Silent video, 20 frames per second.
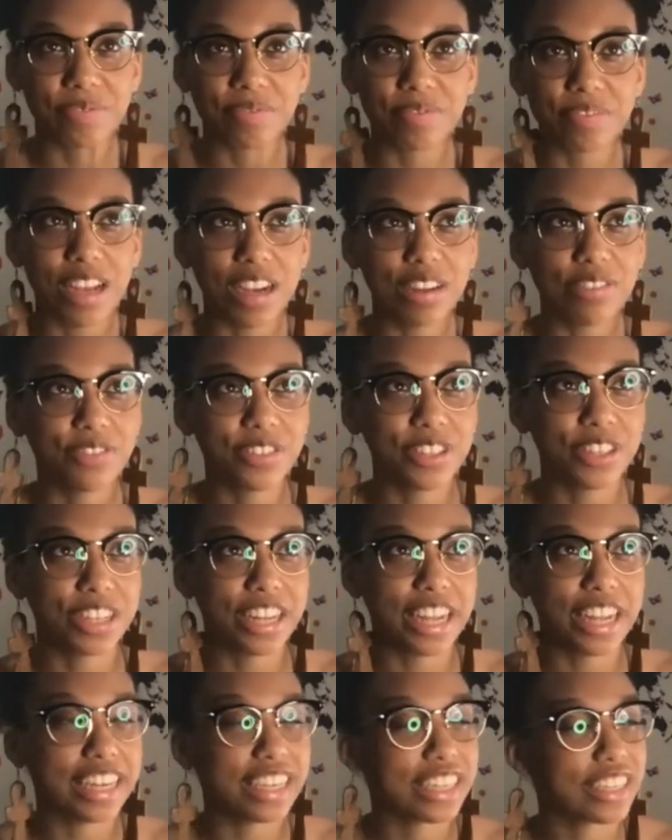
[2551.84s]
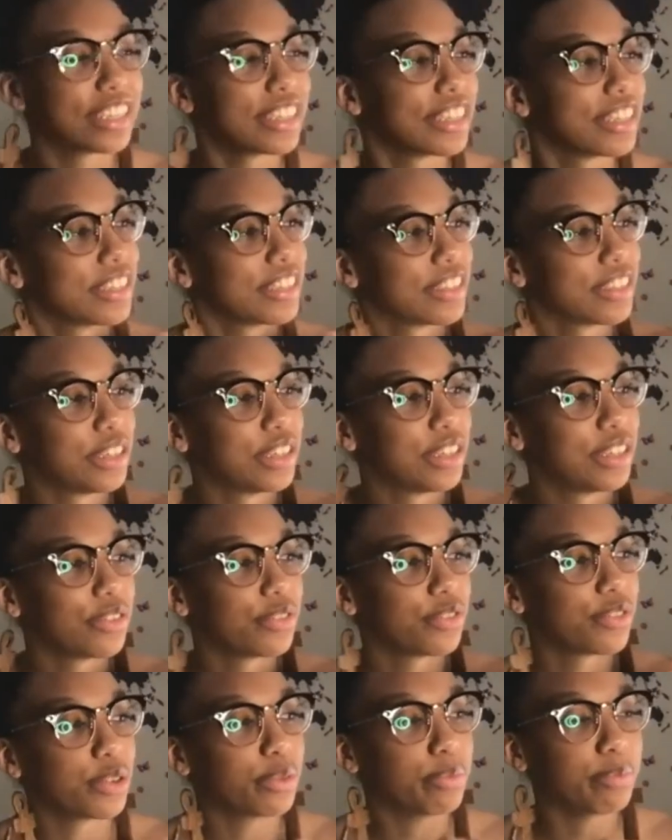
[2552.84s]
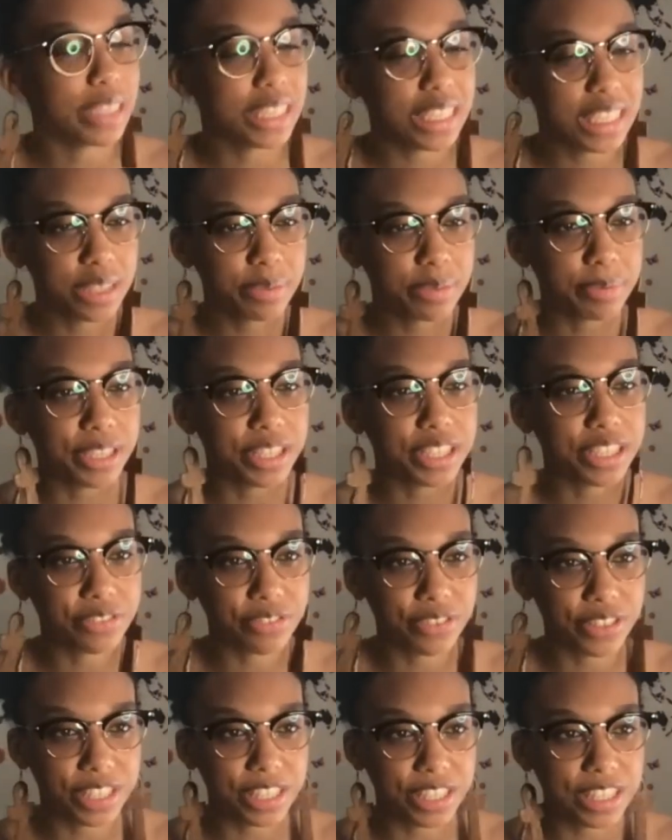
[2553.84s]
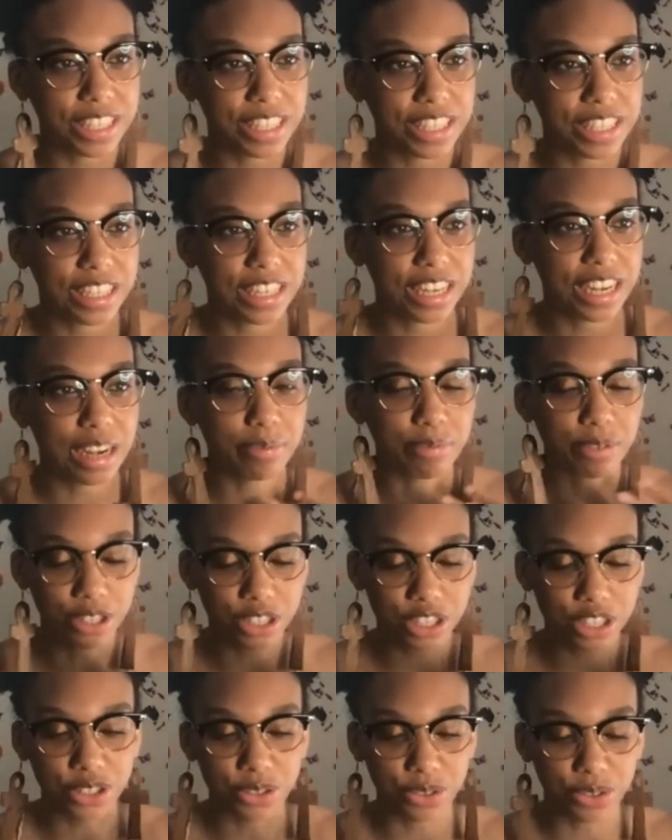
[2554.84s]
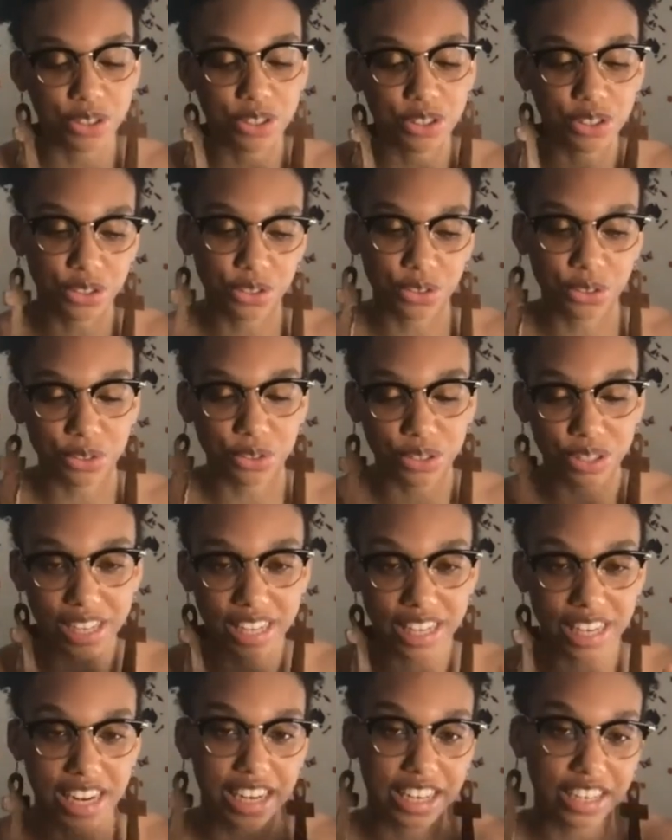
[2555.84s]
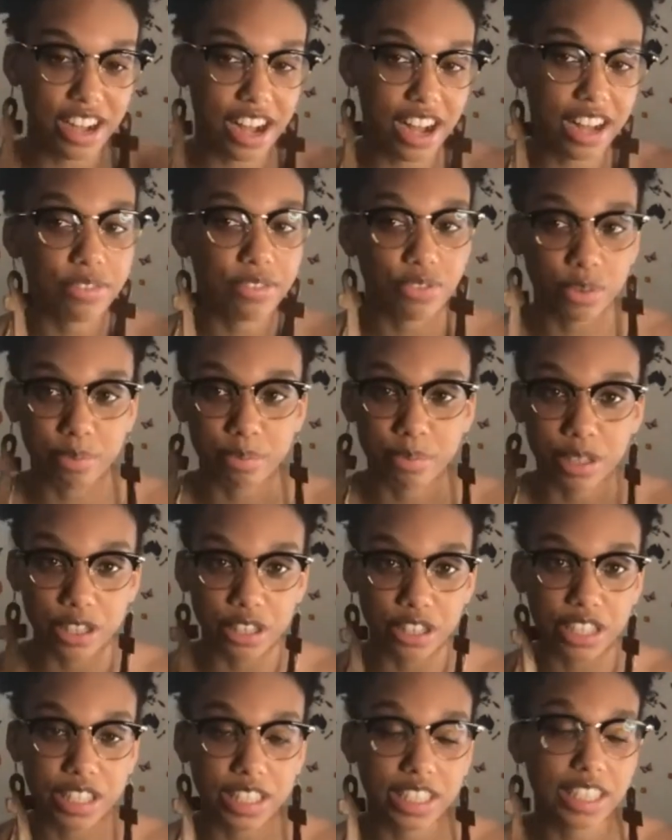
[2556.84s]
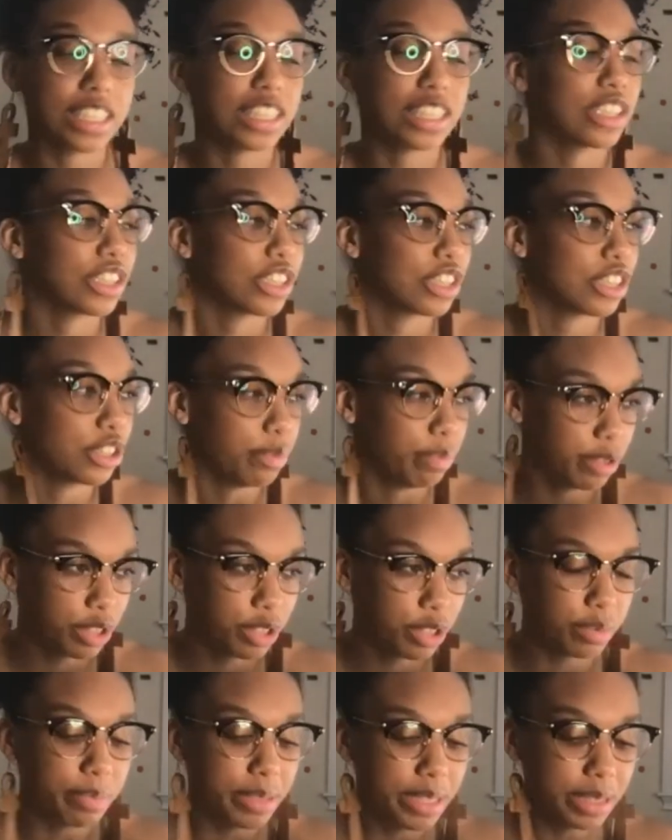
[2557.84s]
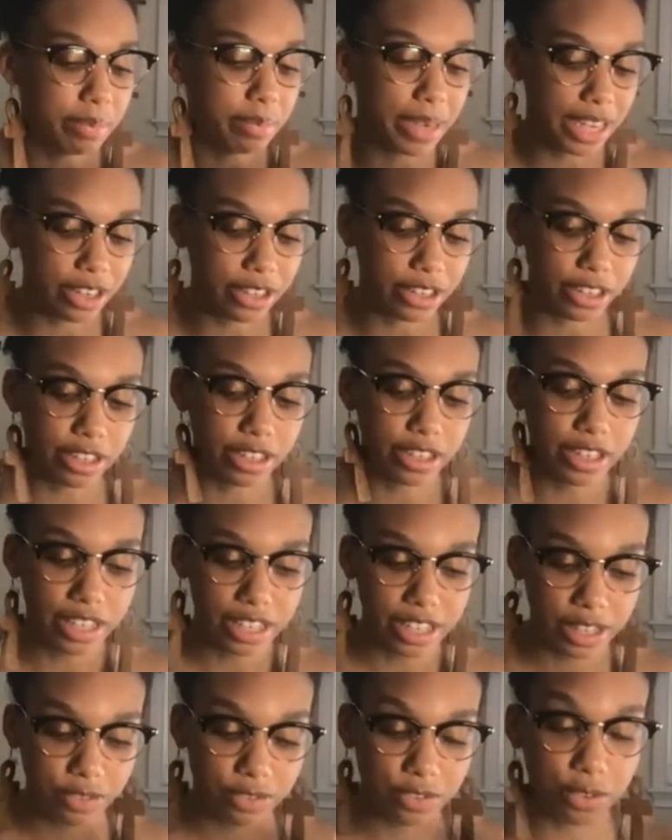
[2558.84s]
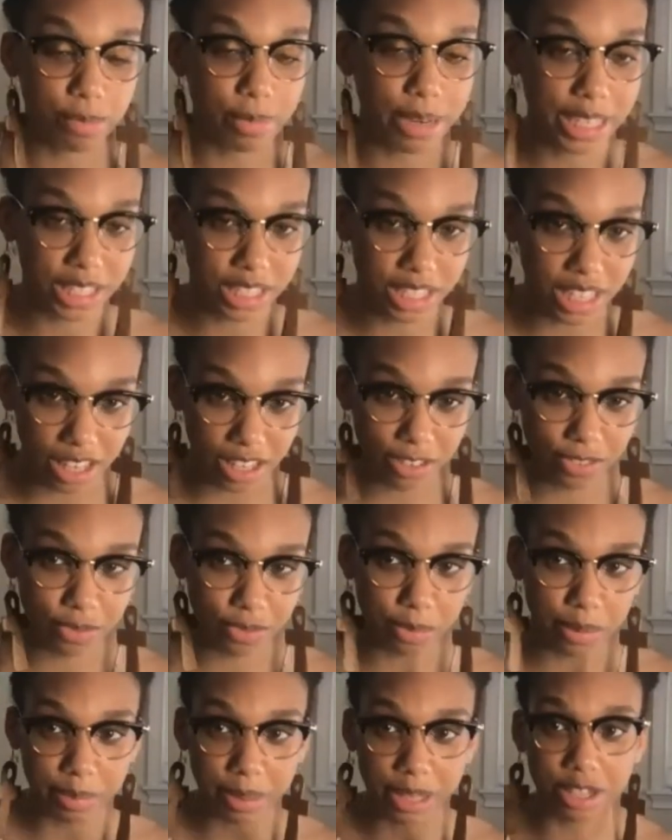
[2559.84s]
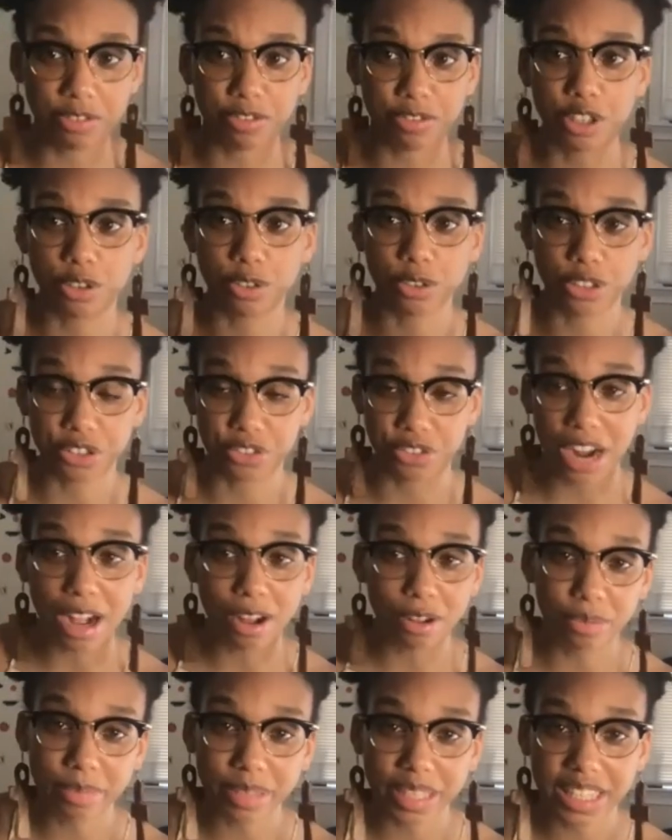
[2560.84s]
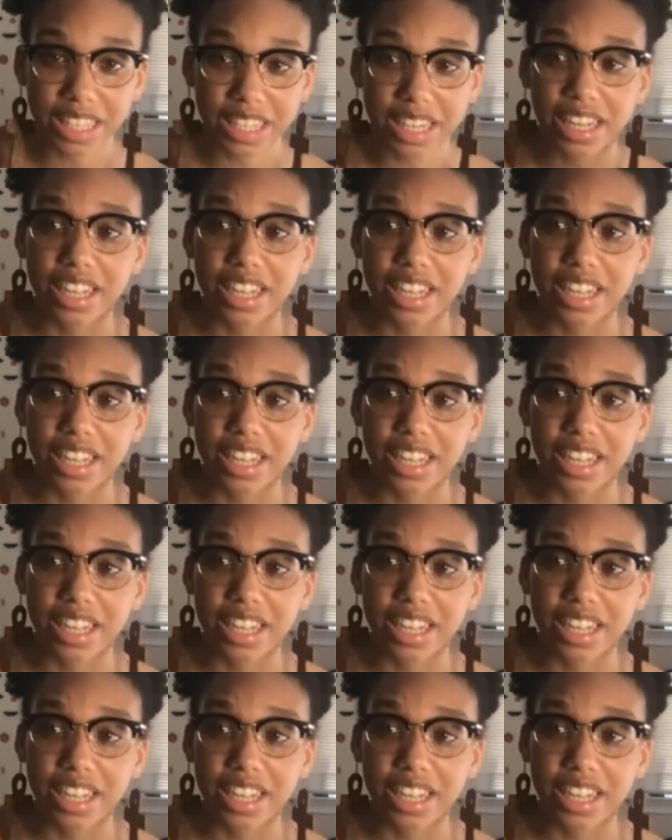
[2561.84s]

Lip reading: I feel like for me specifically, I'm going to use the tools that I got from Berklee to be better for myself, be better for those around me,